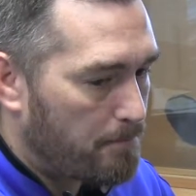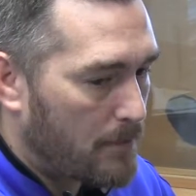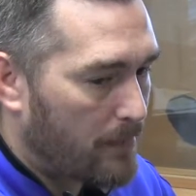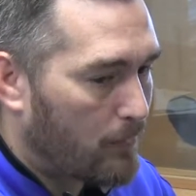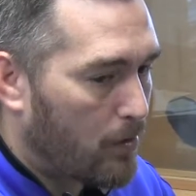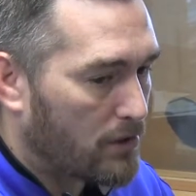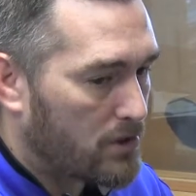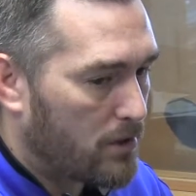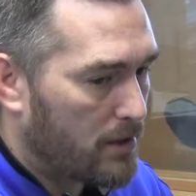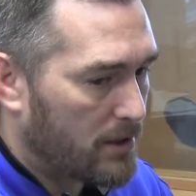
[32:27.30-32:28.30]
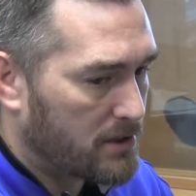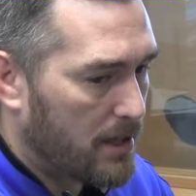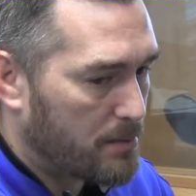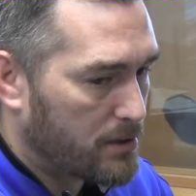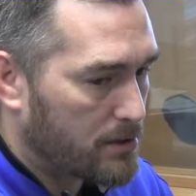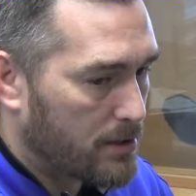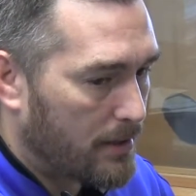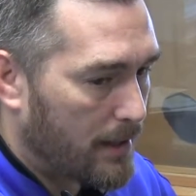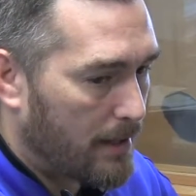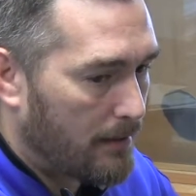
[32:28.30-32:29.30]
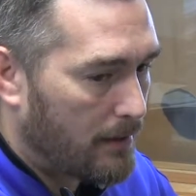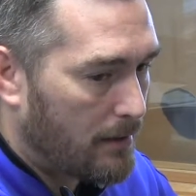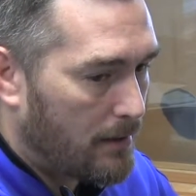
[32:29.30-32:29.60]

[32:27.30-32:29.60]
There are certain exceptions to that.